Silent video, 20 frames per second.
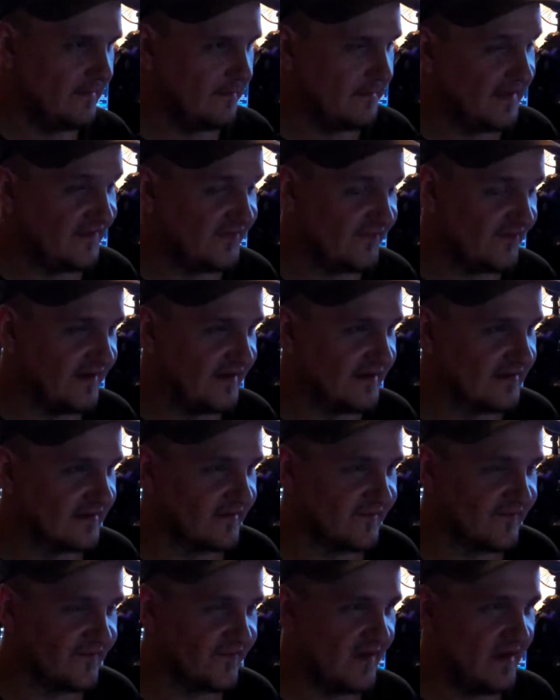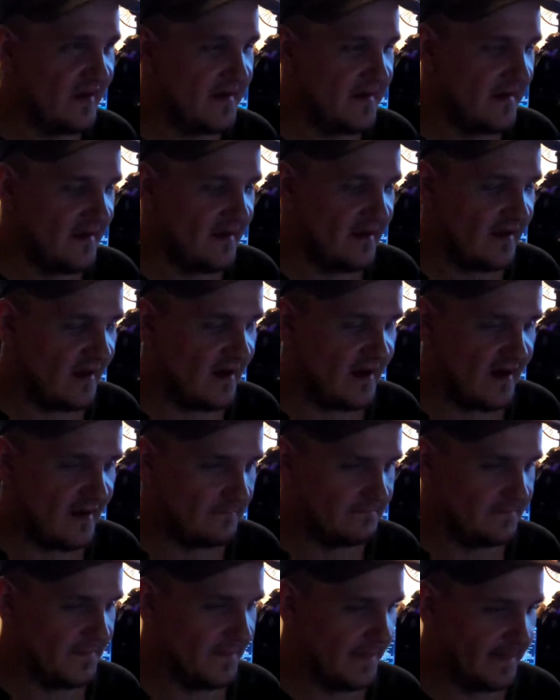misleaders,
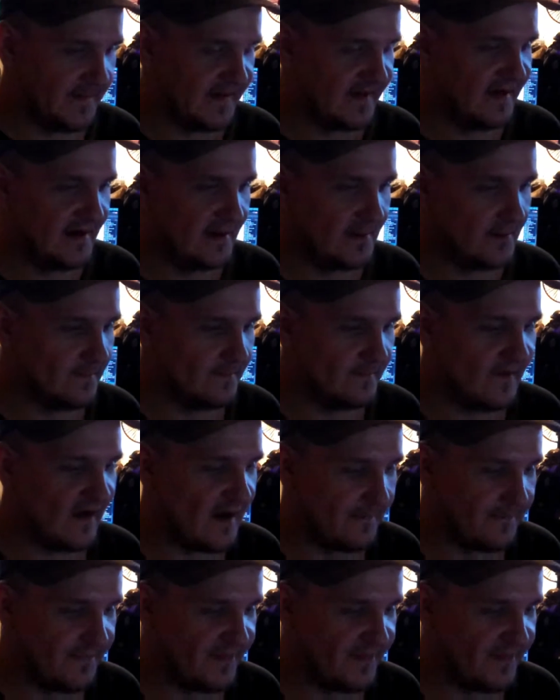um, you know, up